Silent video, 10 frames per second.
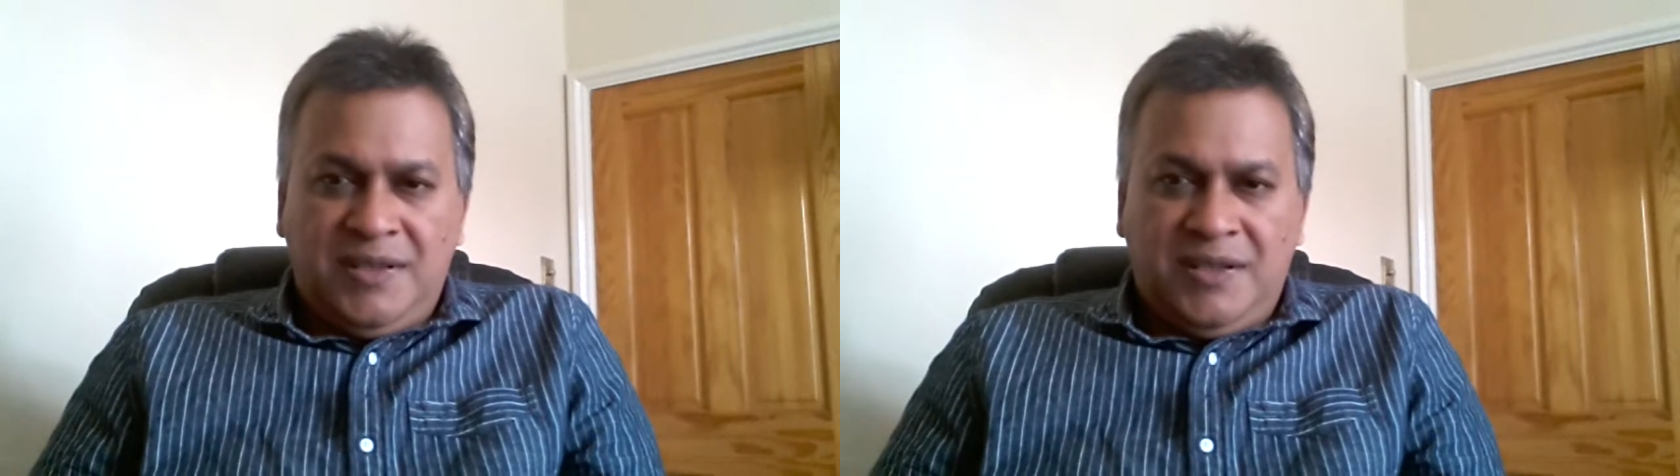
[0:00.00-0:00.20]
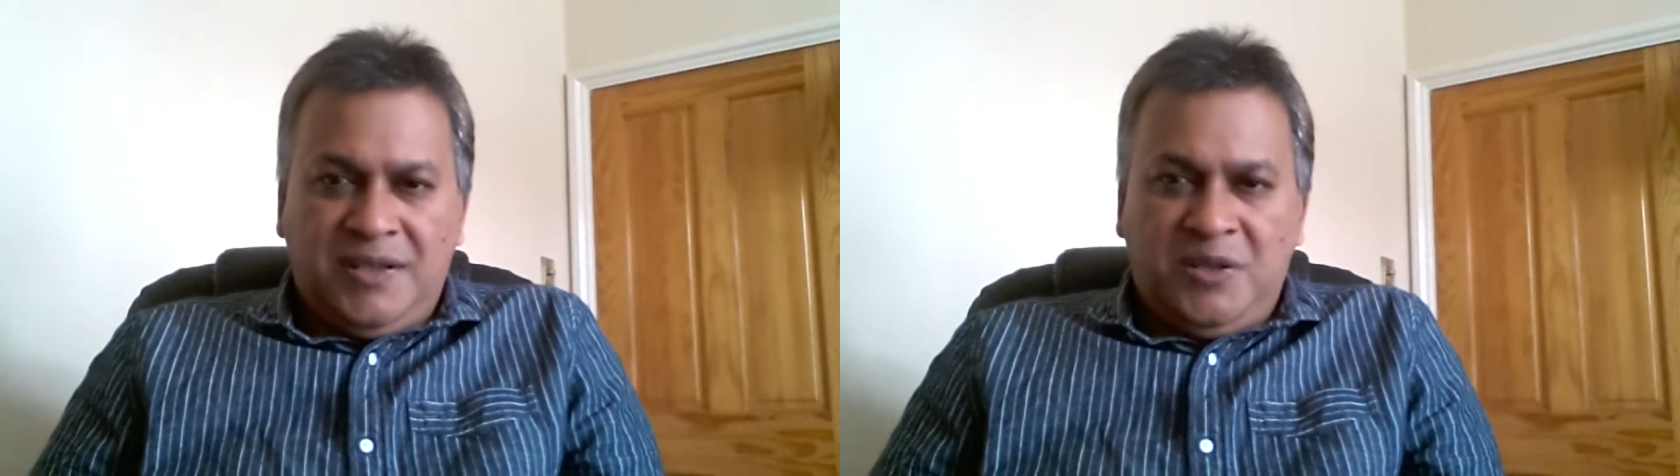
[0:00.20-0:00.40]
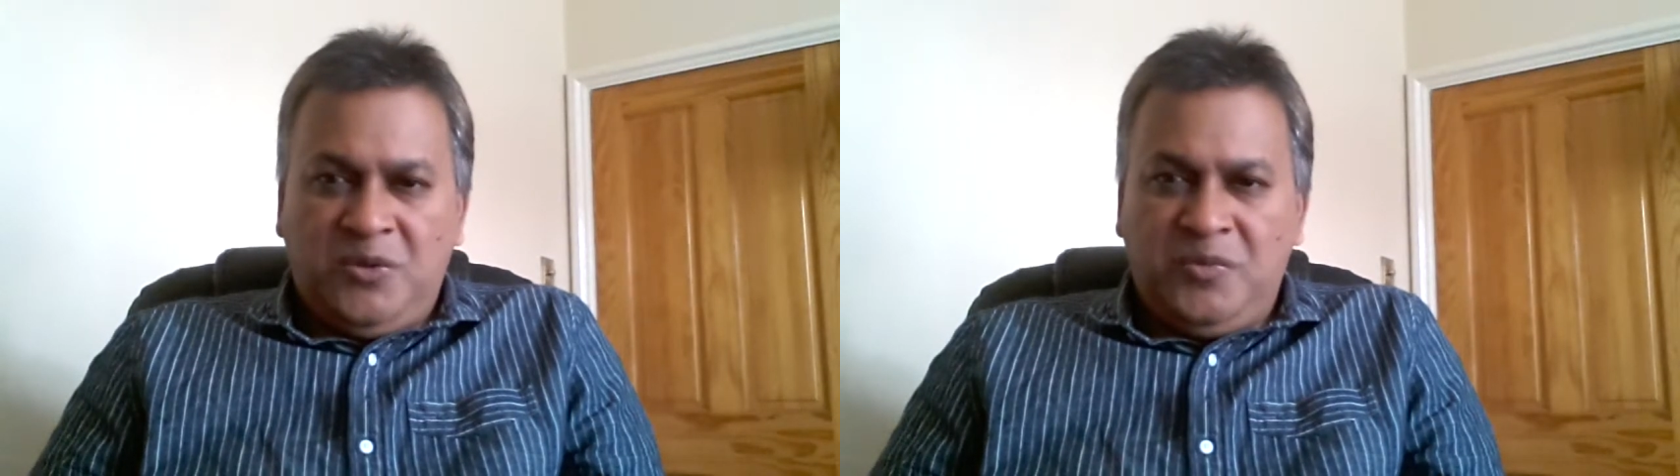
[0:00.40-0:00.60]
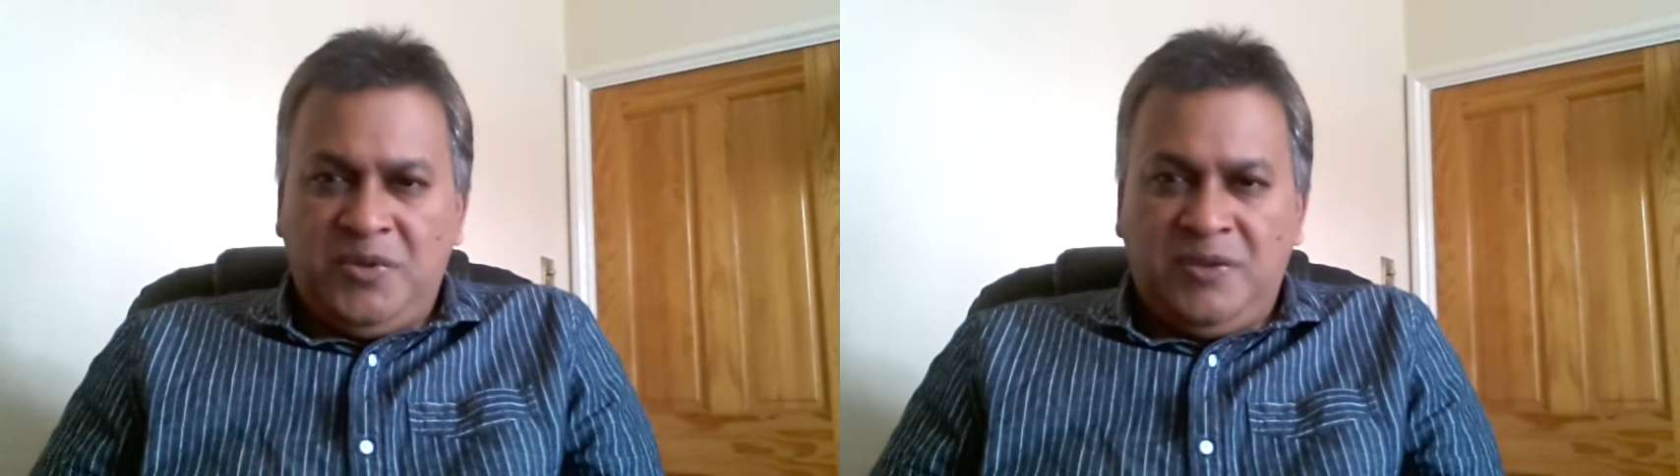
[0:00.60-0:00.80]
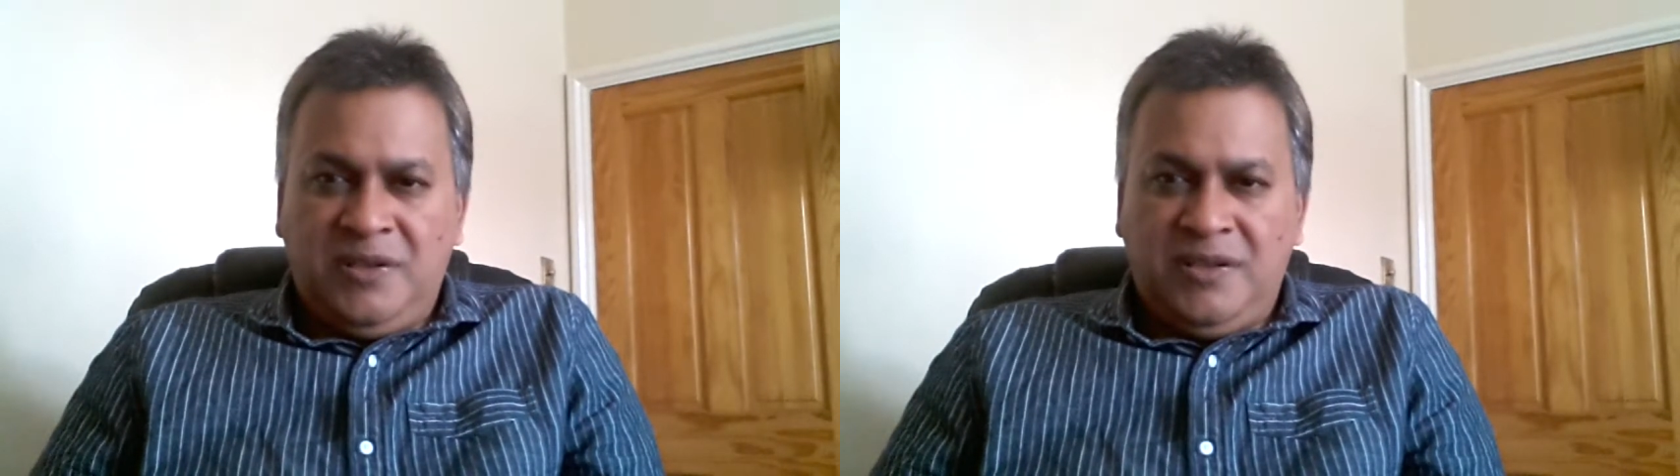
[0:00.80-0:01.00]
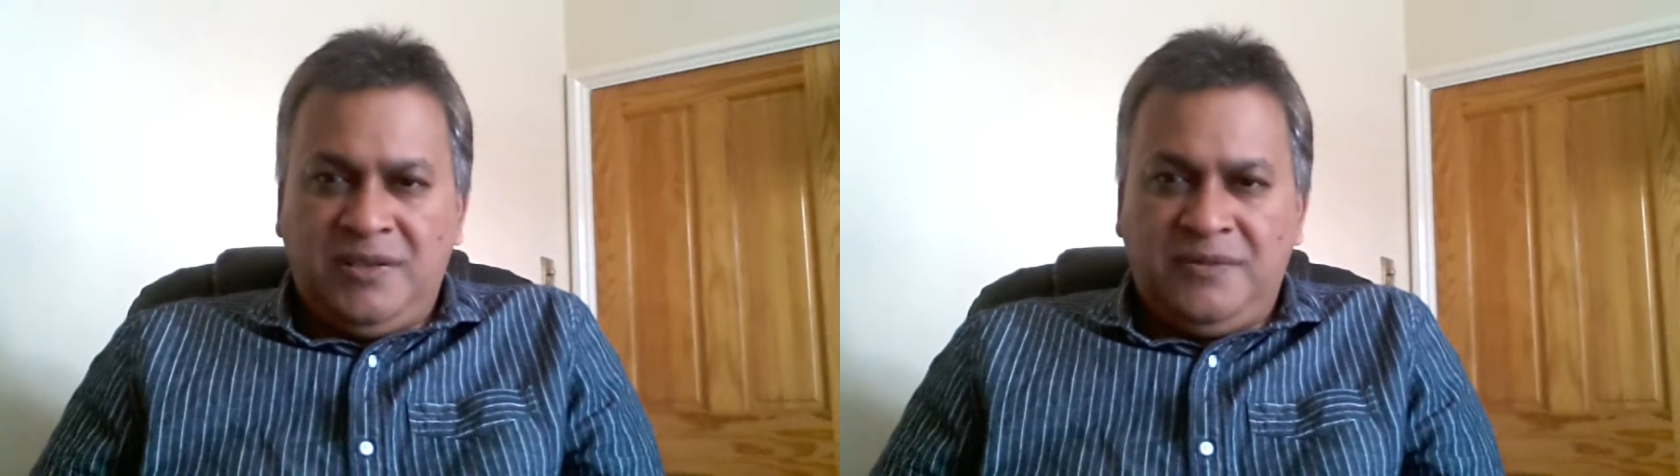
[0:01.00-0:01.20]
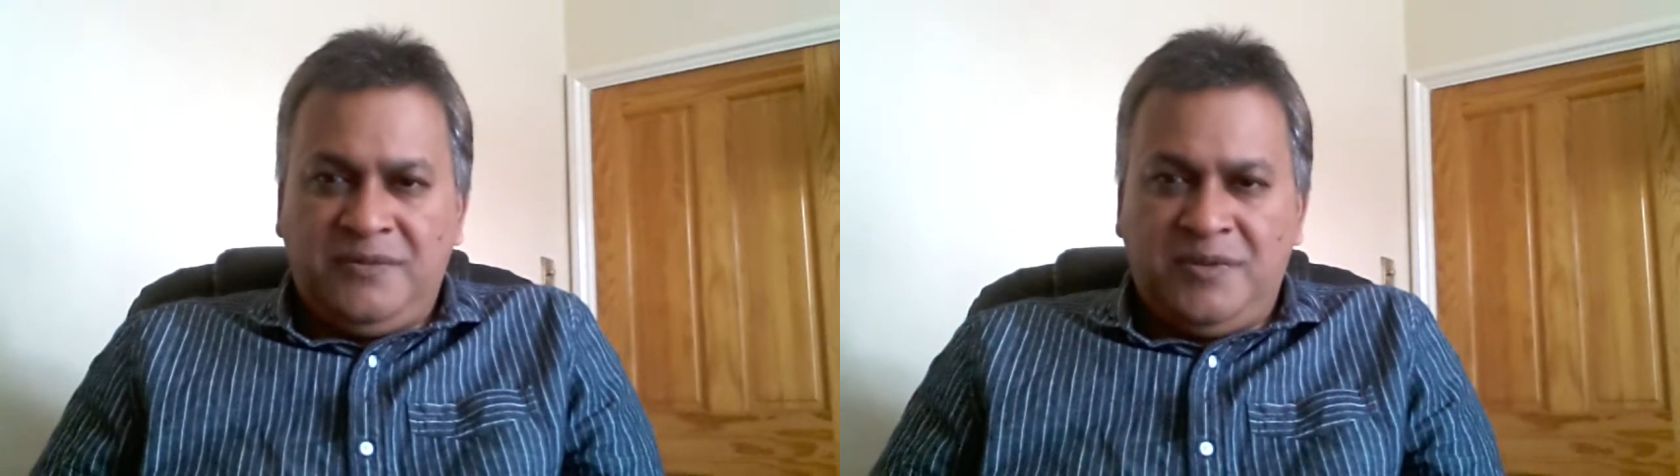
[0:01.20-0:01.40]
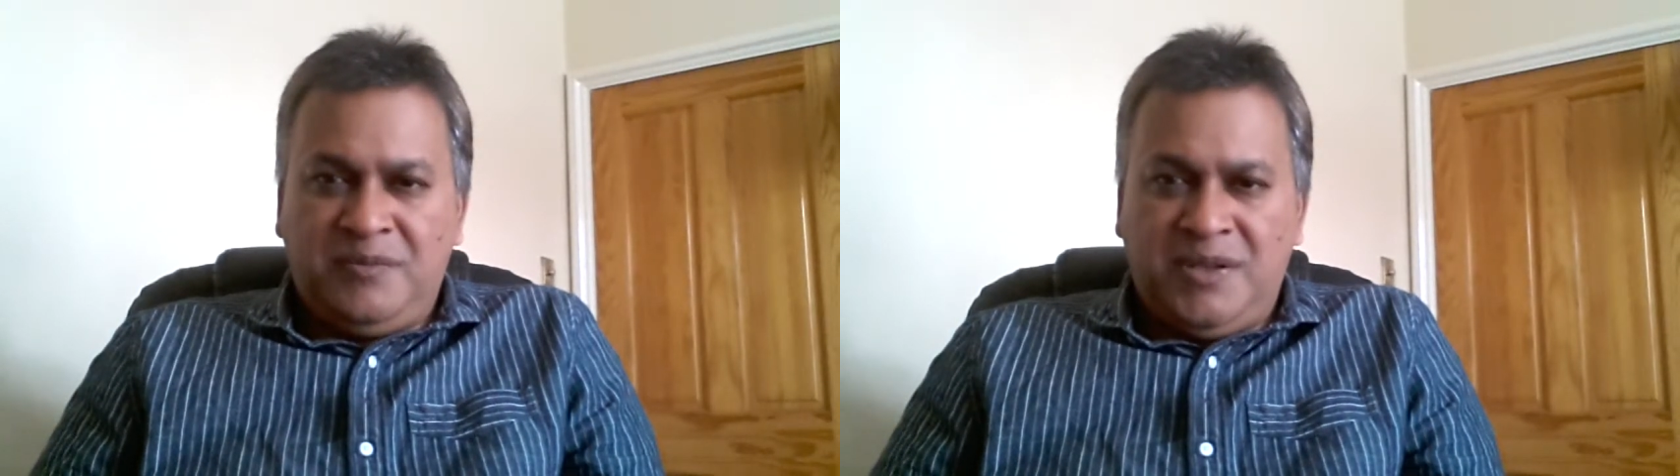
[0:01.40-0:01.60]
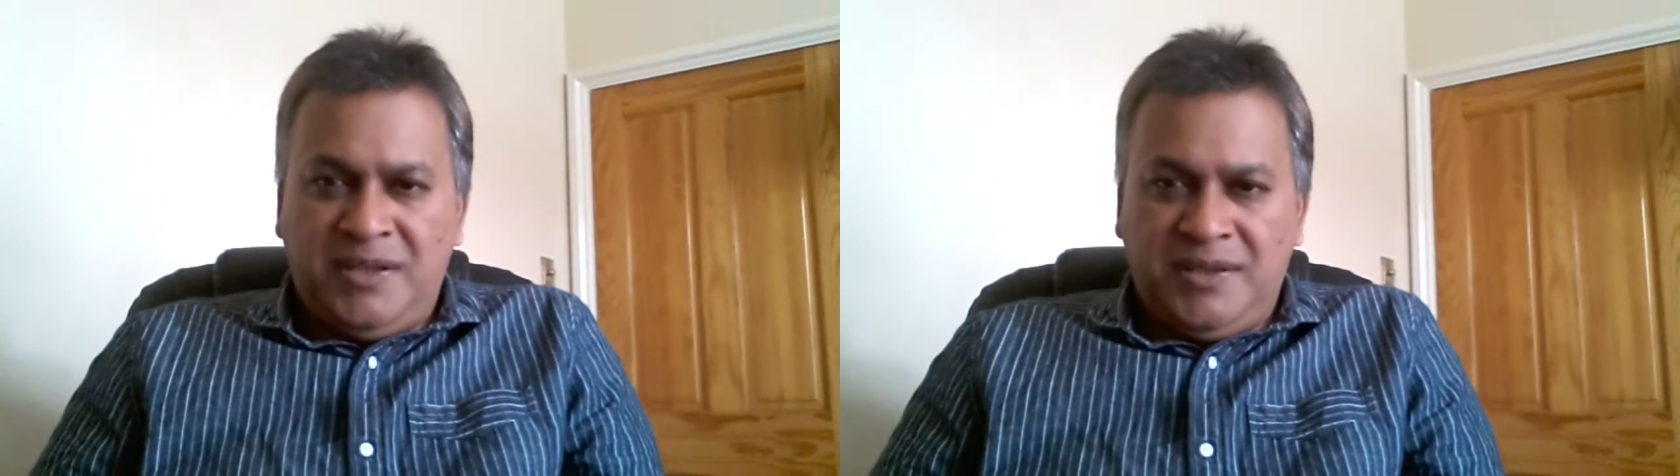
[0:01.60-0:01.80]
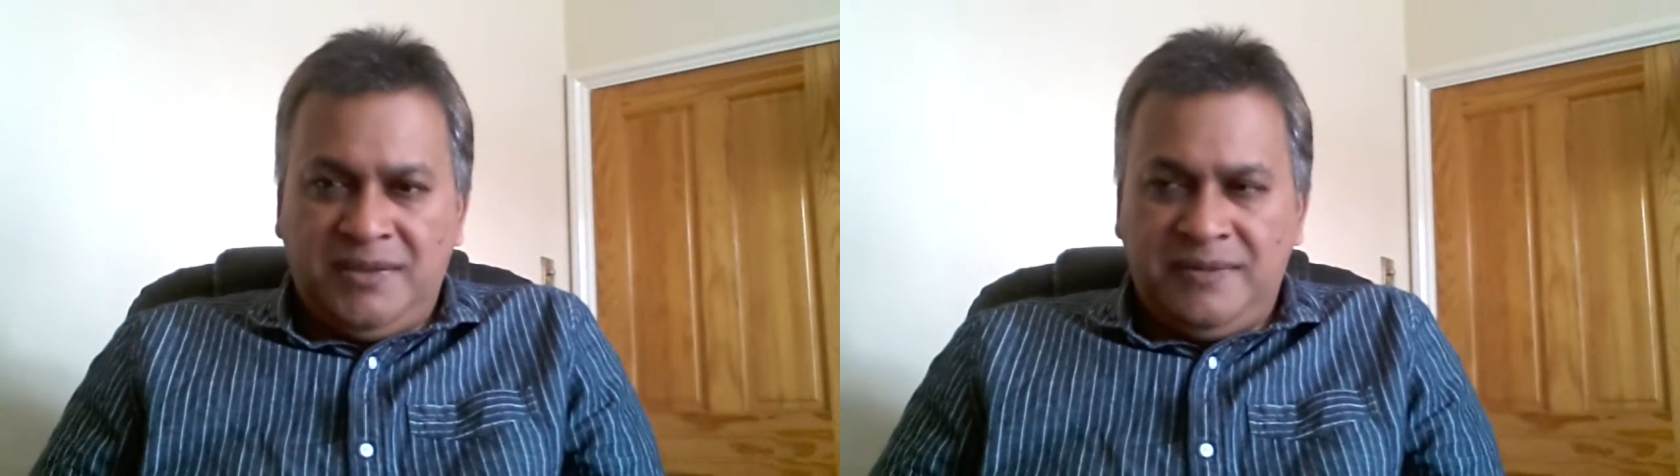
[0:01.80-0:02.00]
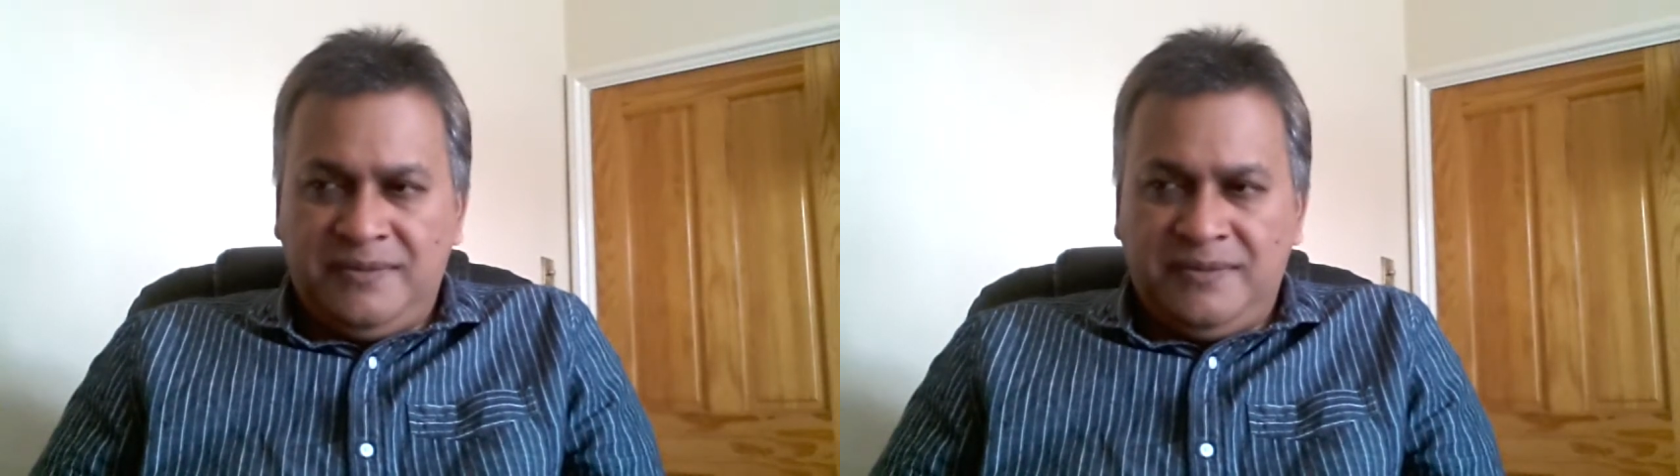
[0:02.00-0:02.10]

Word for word: and I hope you learned from my